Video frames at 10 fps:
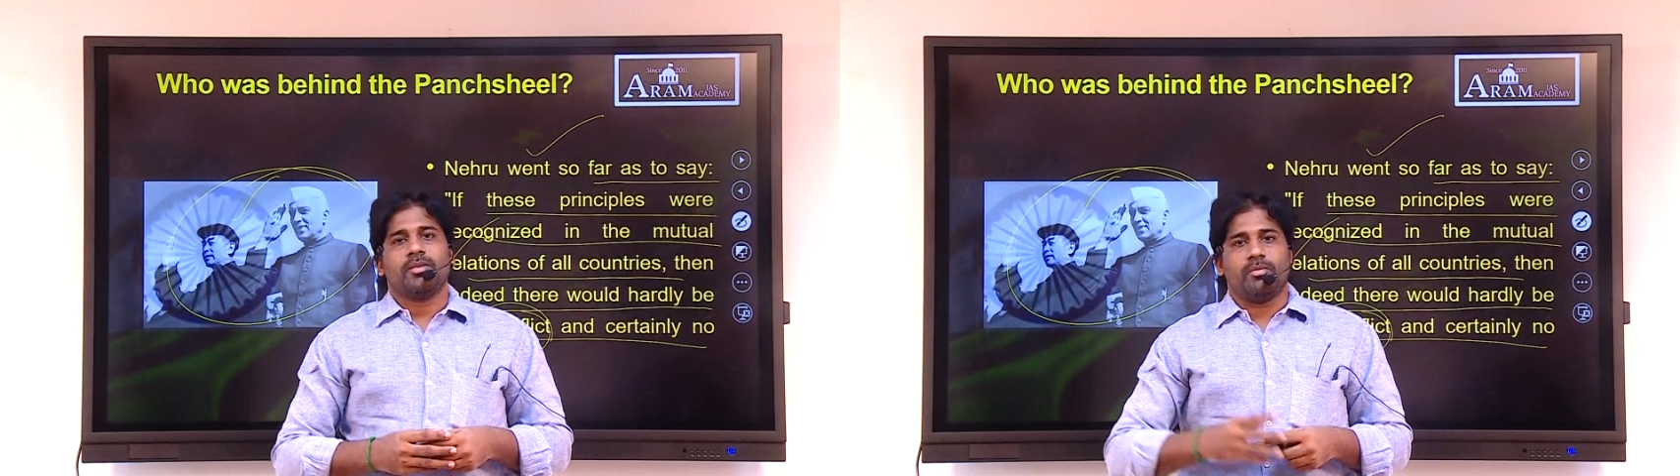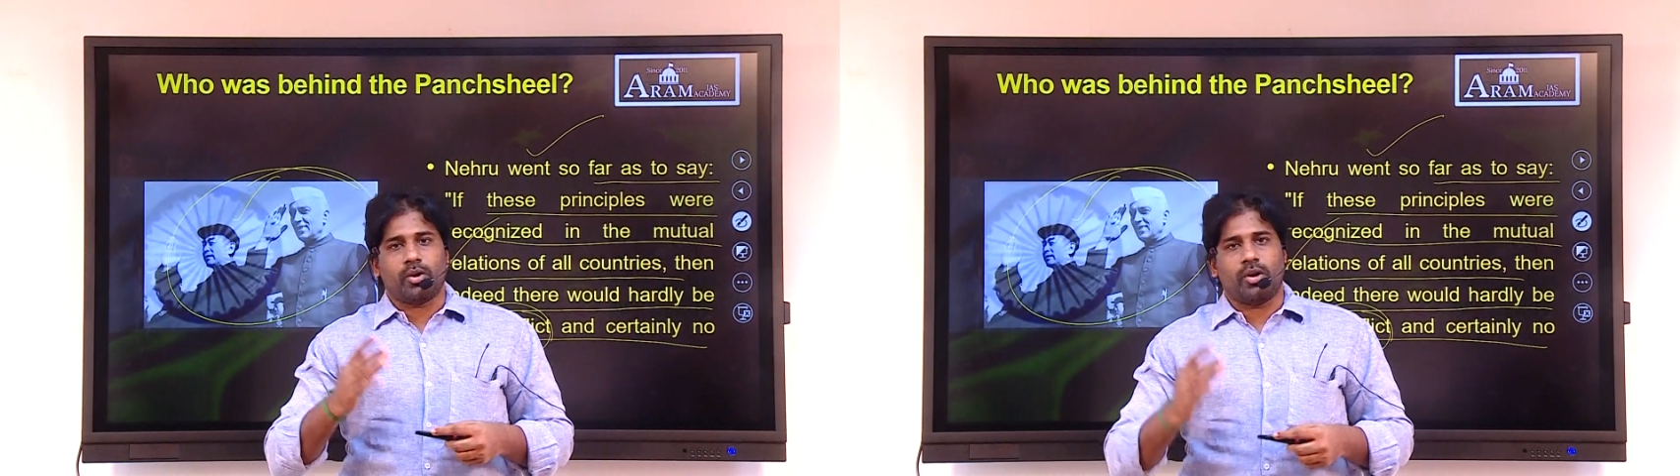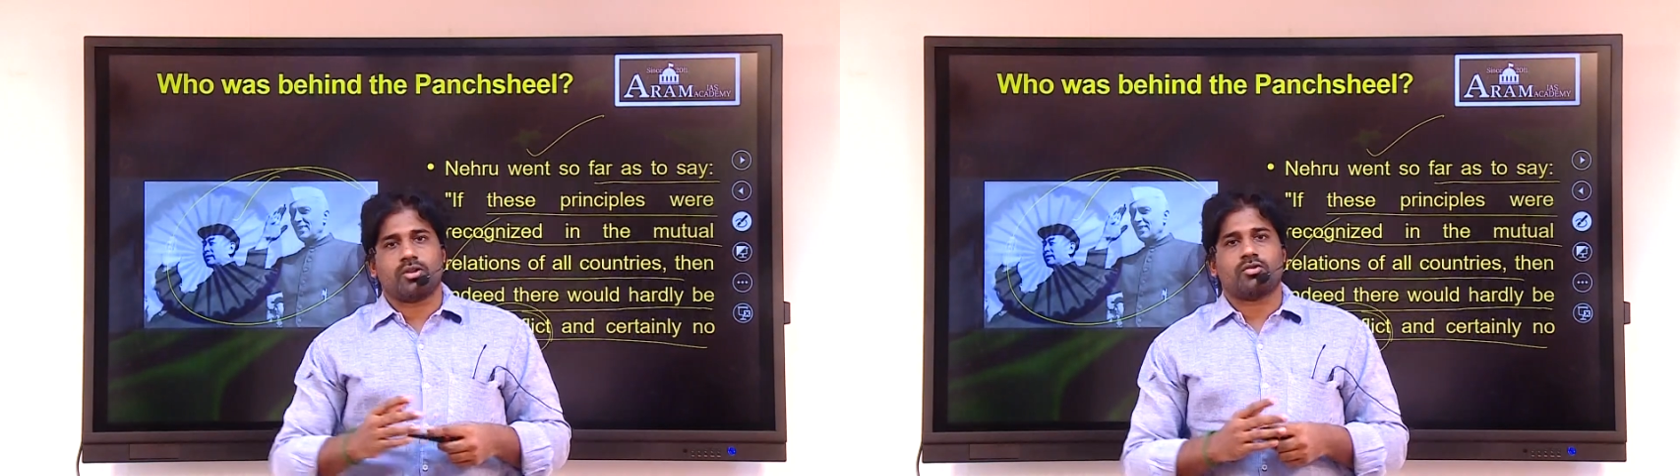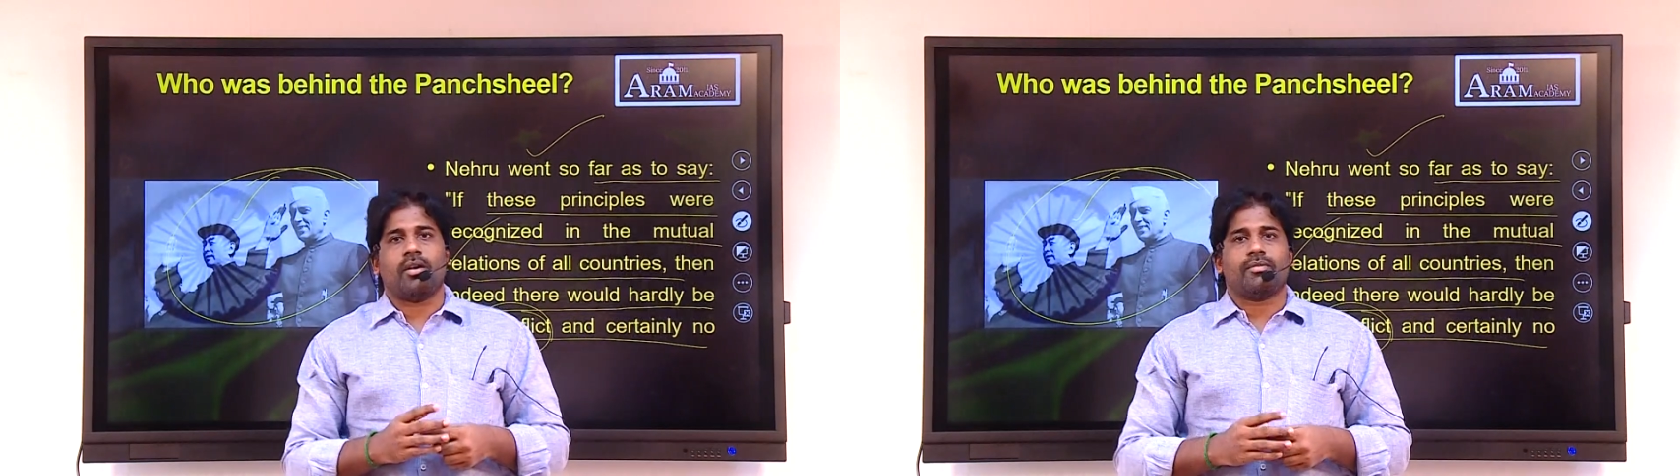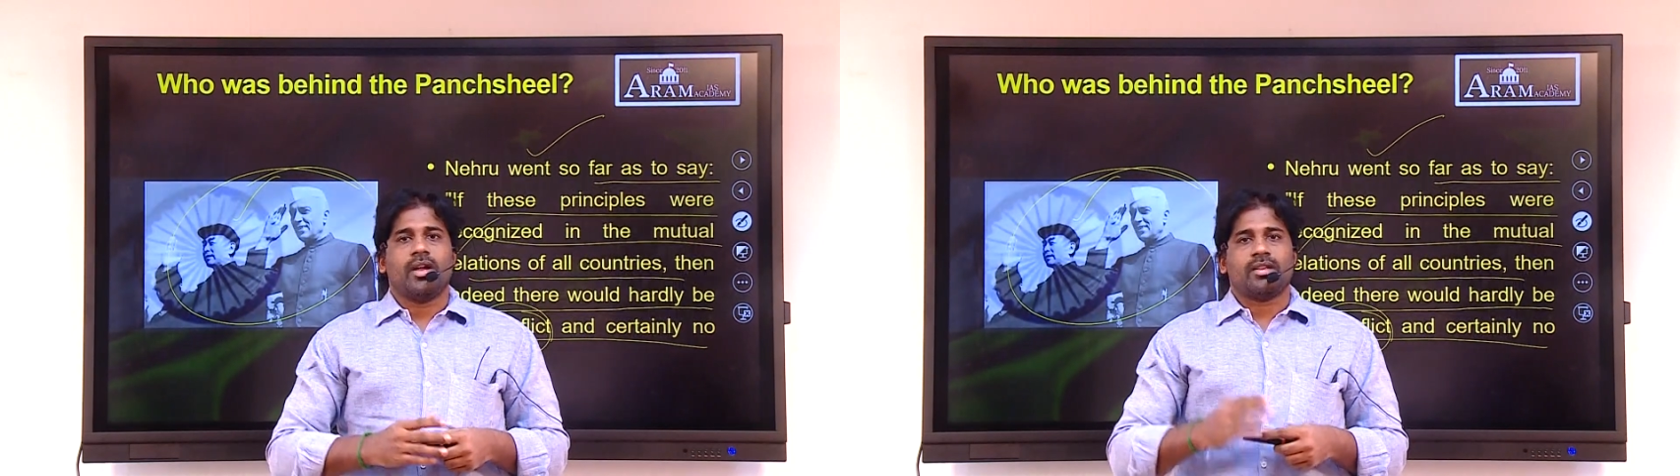because
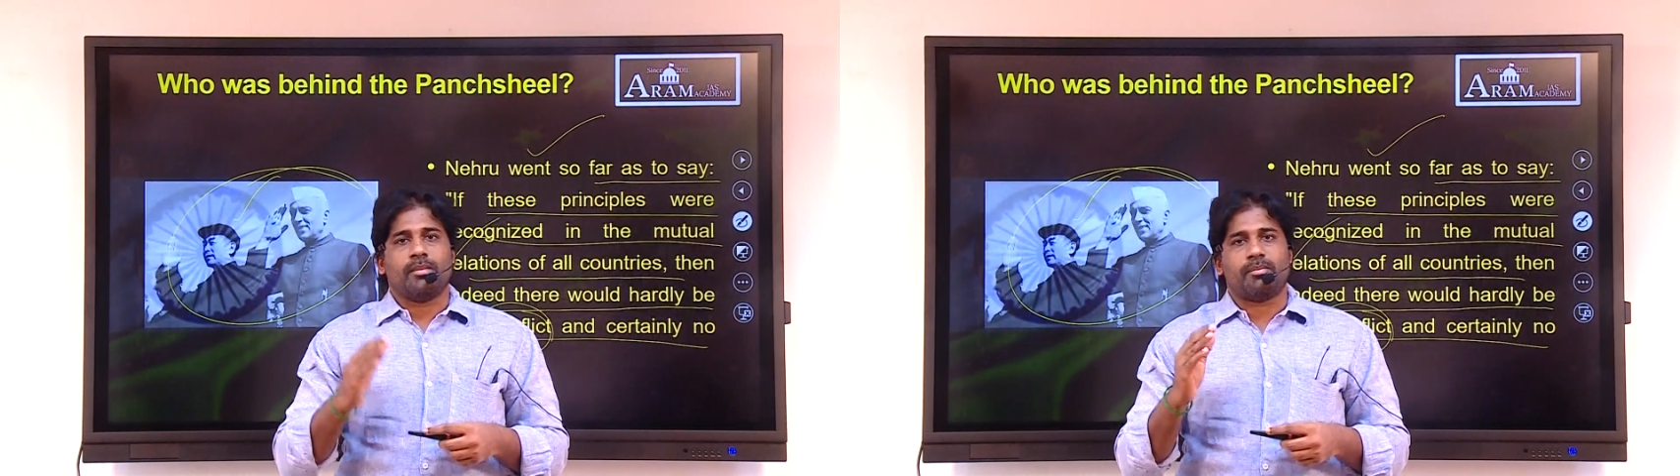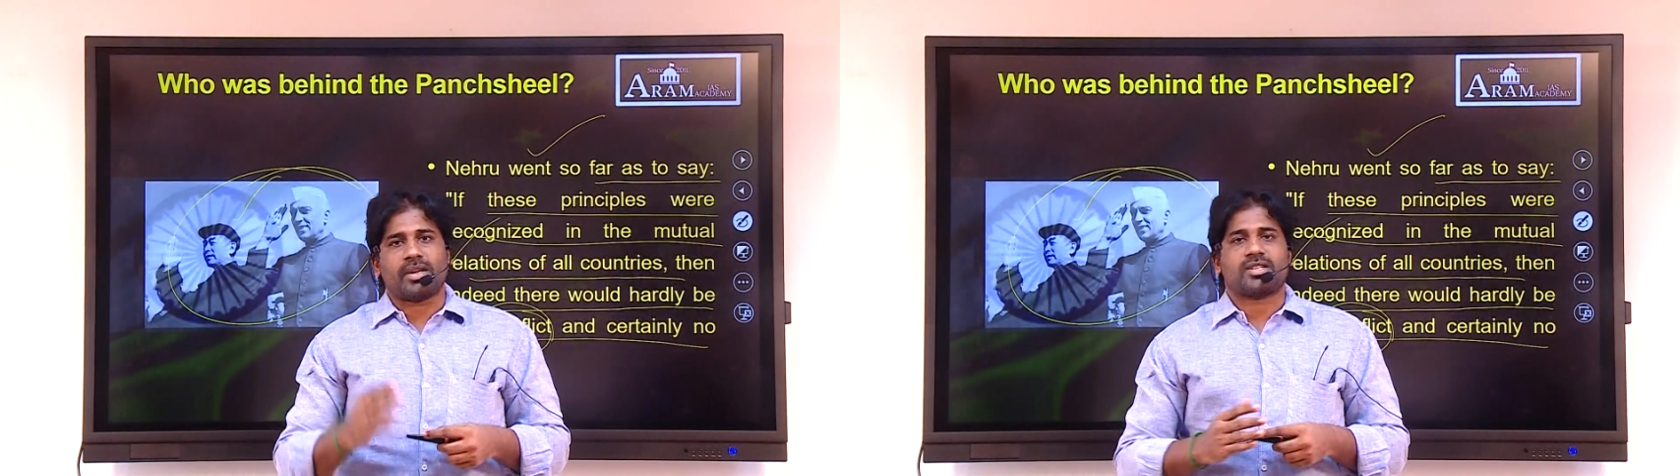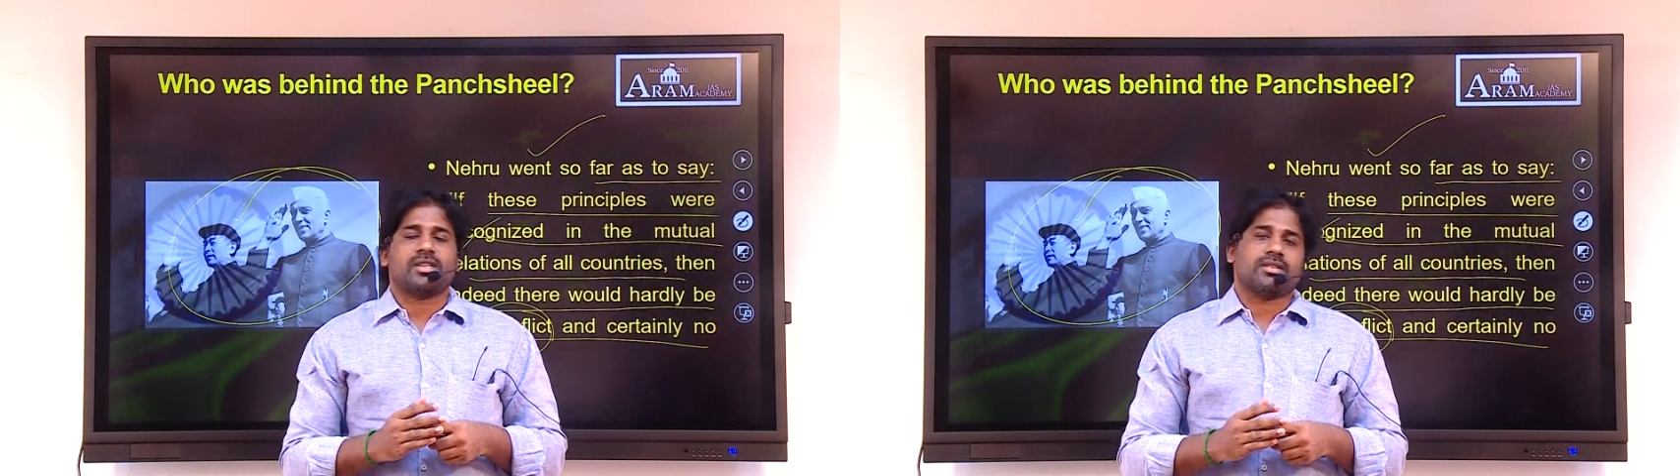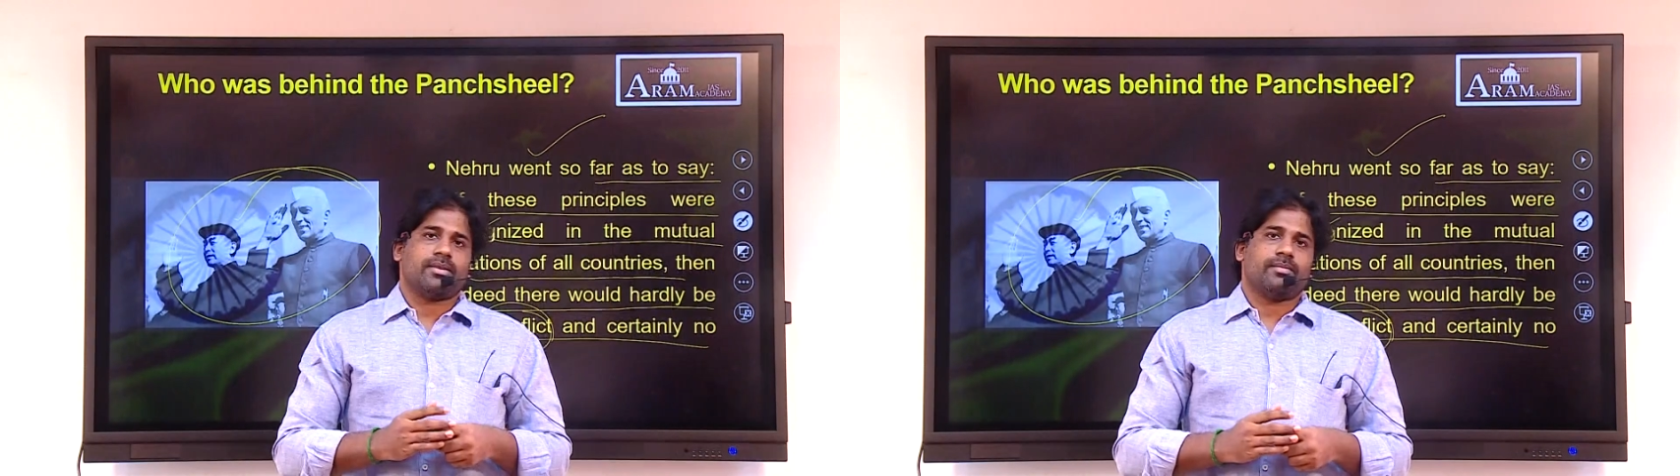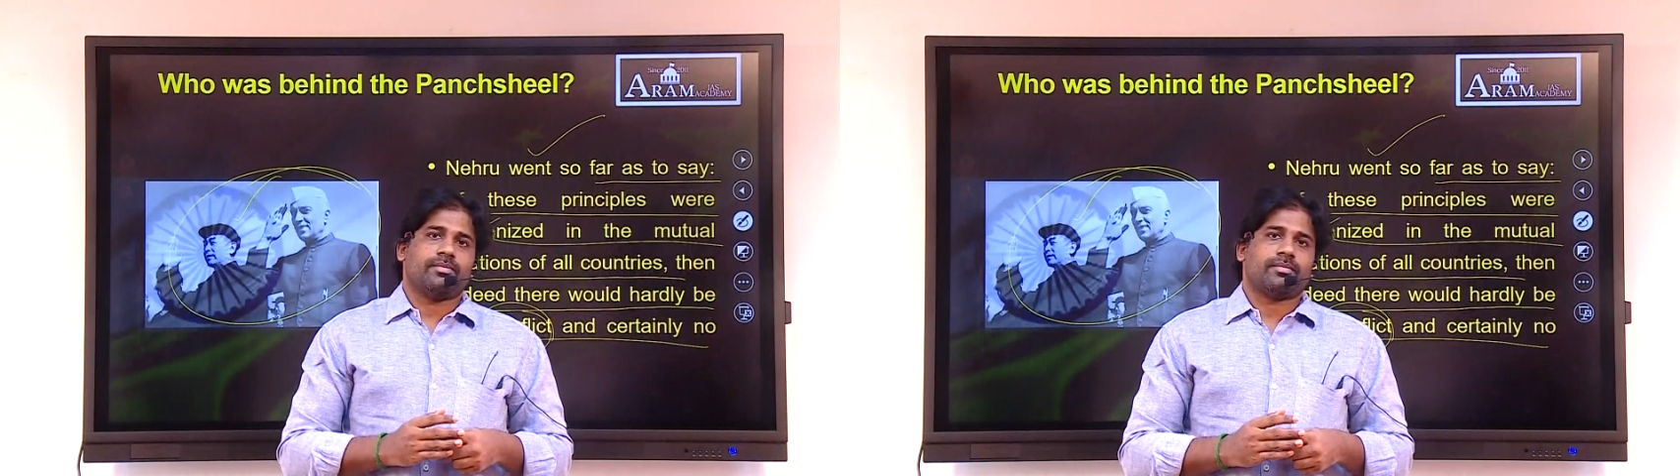of the present